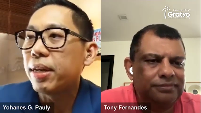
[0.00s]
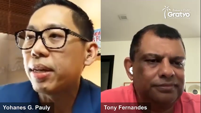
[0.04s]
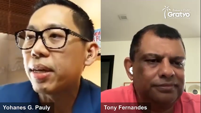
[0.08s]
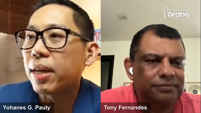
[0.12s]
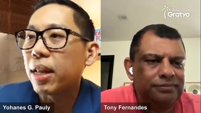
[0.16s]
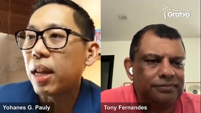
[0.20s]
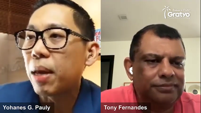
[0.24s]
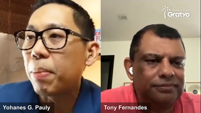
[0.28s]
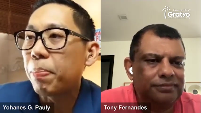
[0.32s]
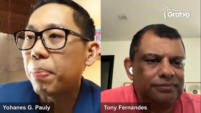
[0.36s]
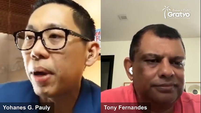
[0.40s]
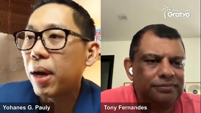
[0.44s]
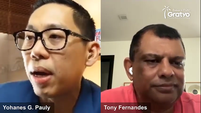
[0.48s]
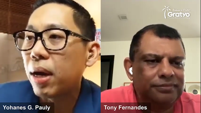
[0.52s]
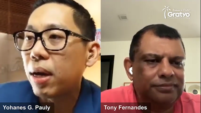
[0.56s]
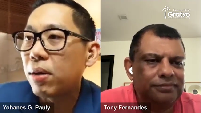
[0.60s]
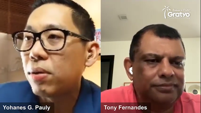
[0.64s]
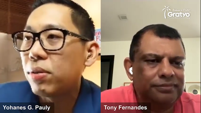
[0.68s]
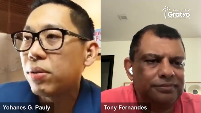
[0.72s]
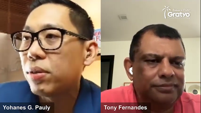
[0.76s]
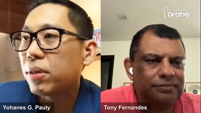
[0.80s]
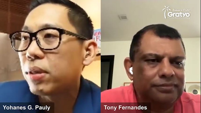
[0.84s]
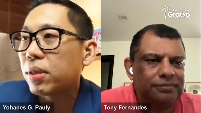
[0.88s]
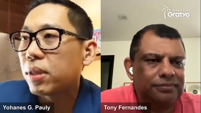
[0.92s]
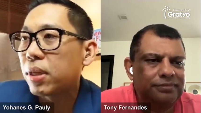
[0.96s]
Speaker 1: in
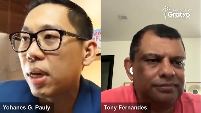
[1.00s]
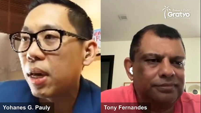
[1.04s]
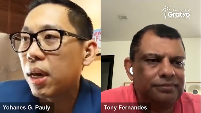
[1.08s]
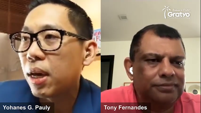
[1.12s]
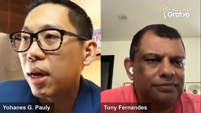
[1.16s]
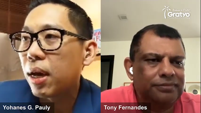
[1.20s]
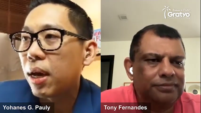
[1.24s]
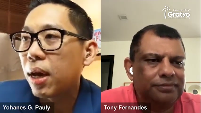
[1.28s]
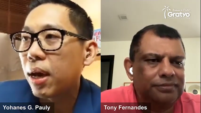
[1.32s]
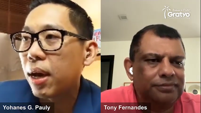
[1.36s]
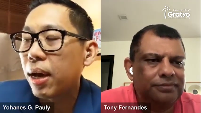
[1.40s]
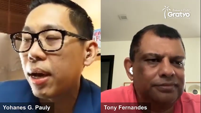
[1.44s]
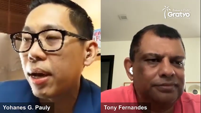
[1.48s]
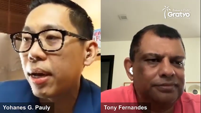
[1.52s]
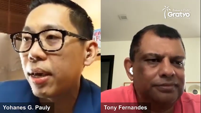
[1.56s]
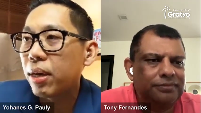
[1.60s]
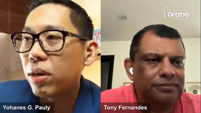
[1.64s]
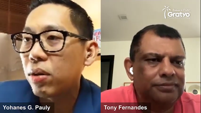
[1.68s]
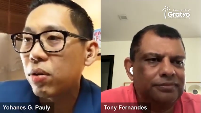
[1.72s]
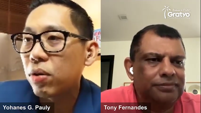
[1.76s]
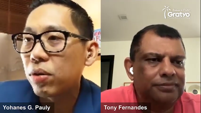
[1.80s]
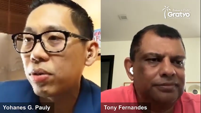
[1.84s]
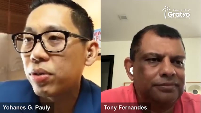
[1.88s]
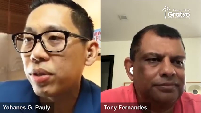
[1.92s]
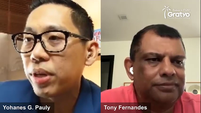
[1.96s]
Clubhouse. Hi,
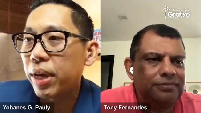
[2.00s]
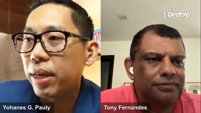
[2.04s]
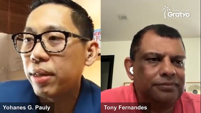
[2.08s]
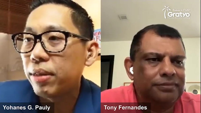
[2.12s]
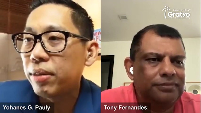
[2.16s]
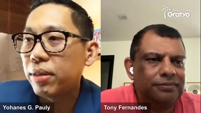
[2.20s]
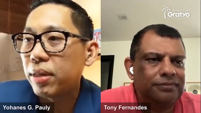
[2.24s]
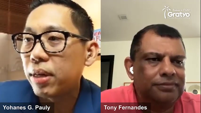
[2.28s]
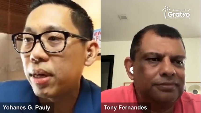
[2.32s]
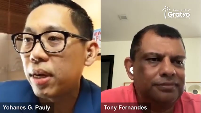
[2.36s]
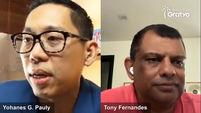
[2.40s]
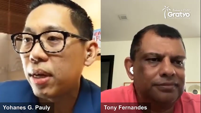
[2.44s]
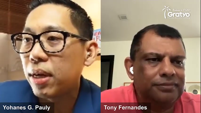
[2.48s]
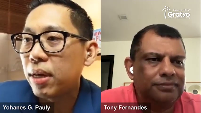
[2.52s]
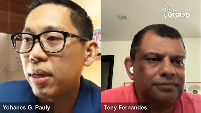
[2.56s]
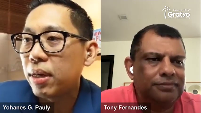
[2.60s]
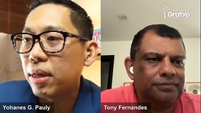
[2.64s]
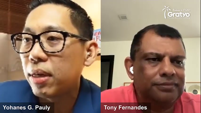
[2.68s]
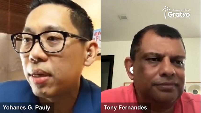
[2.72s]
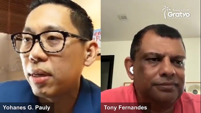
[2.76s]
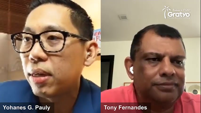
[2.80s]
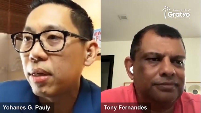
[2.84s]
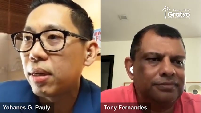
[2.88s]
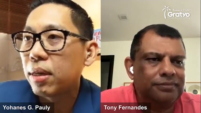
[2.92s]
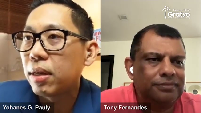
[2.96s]
Coach Hendra.
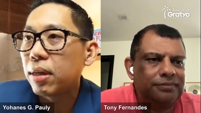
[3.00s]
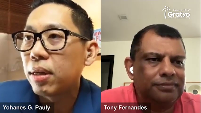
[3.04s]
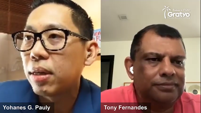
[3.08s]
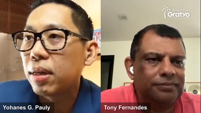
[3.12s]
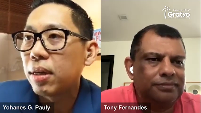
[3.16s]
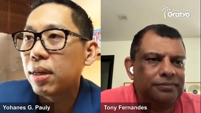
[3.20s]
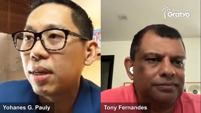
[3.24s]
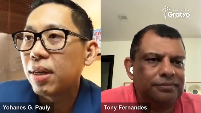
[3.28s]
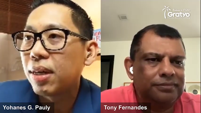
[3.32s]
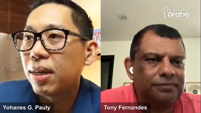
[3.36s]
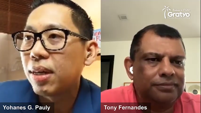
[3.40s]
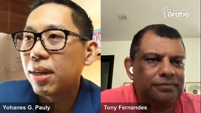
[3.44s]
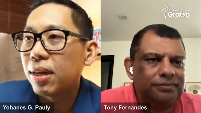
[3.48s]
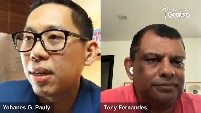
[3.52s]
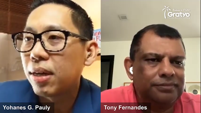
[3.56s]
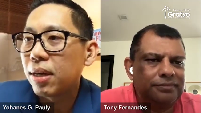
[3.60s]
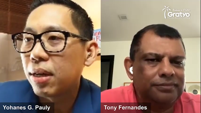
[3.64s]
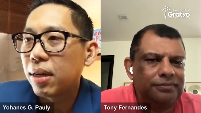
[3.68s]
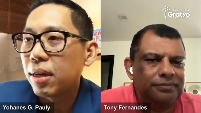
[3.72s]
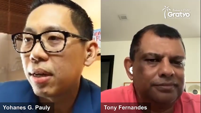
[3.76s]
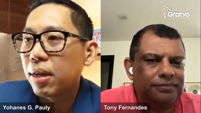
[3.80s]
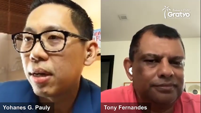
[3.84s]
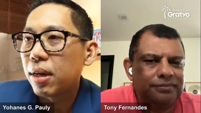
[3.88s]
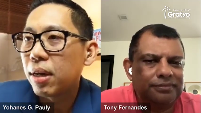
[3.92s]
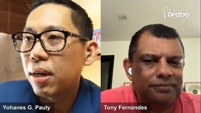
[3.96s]

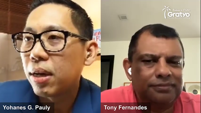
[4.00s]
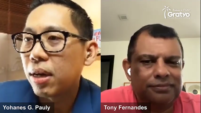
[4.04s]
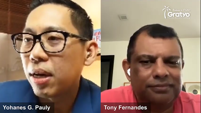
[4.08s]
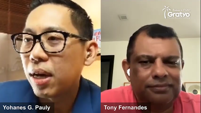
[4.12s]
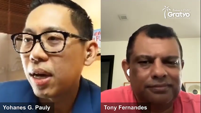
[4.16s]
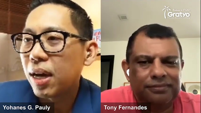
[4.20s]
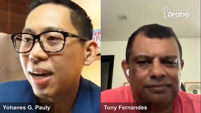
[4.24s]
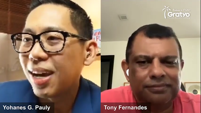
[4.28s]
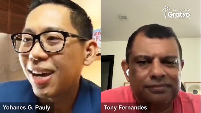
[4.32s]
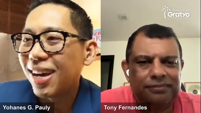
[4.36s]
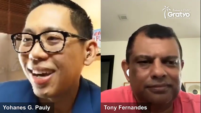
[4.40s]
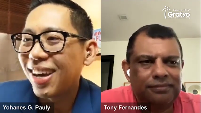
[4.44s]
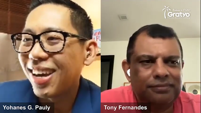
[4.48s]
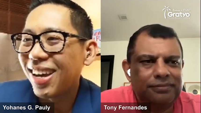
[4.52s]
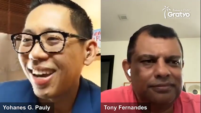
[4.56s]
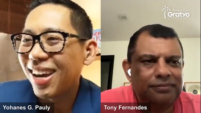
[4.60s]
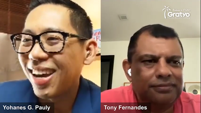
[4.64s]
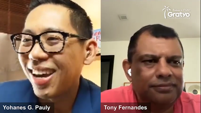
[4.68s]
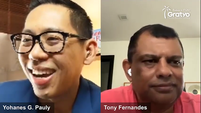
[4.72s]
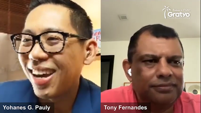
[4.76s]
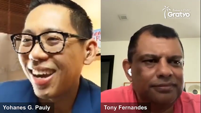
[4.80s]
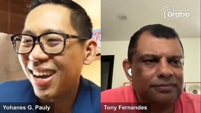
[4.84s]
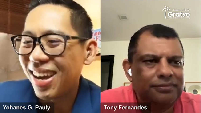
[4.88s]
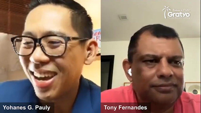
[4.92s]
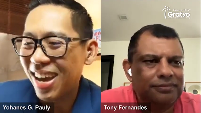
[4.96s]
Hi, Coach
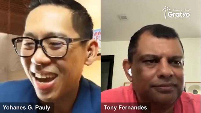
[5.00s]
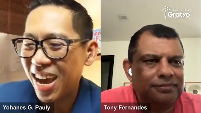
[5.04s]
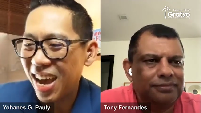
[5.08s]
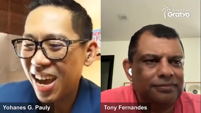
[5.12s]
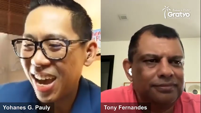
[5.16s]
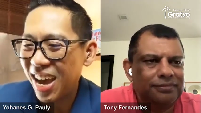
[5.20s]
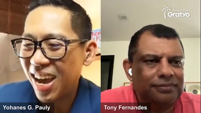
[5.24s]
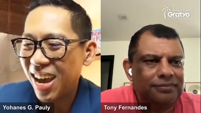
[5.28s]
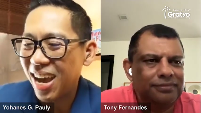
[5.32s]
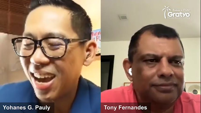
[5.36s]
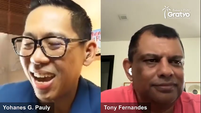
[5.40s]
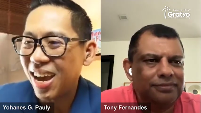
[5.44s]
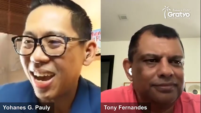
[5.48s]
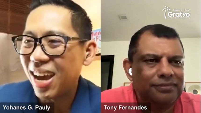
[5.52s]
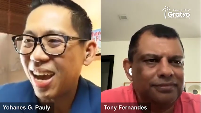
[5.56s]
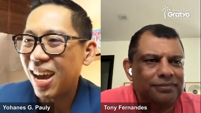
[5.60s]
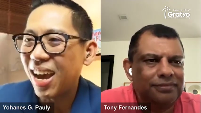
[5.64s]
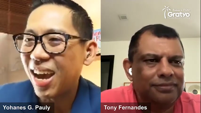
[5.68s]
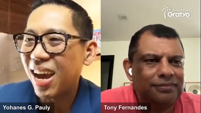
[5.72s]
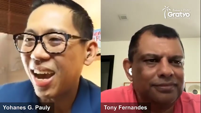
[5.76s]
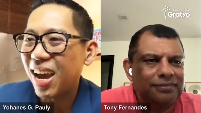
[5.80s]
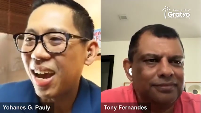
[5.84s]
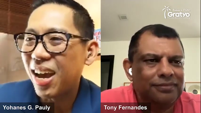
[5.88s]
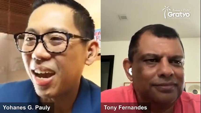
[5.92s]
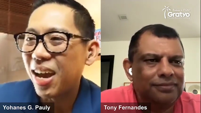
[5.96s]
Yohanes. Hi, Tony. It's
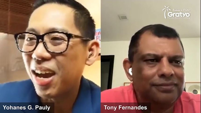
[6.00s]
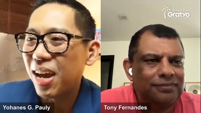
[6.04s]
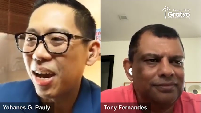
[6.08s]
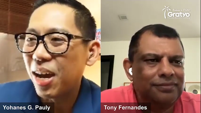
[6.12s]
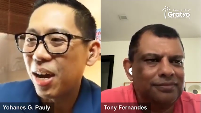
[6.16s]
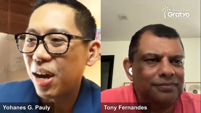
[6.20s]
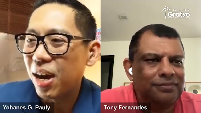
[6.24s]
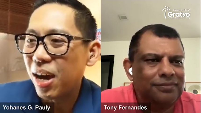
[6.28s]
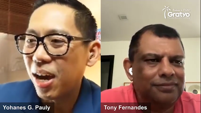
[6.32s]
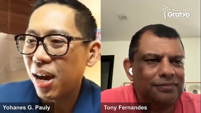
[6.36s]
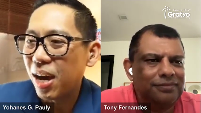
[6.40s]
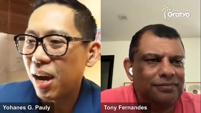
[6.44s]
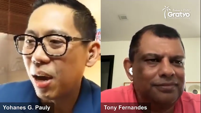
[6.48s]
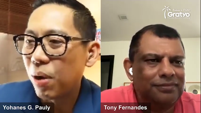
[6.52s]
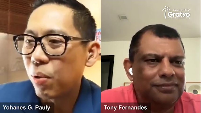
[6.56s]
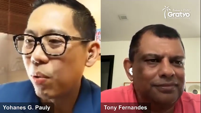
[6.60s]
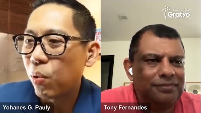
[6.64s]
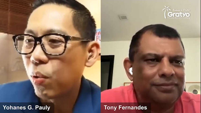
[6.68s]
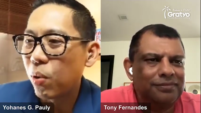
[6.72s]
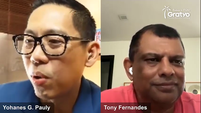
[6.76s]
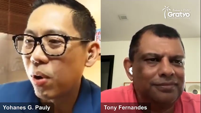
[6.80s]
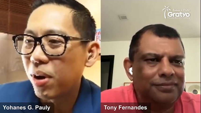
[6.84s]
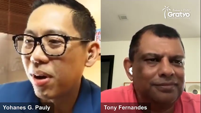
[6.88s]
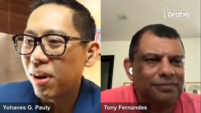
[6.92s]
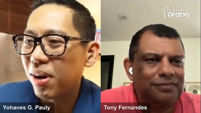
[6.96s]
really uh,
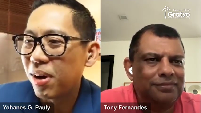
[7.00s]
will